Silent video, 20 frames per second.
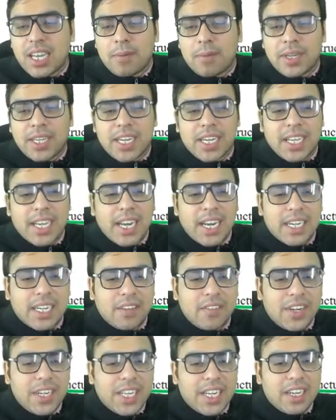limited
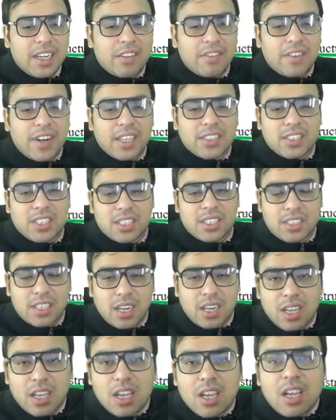connectivity and infrastructure.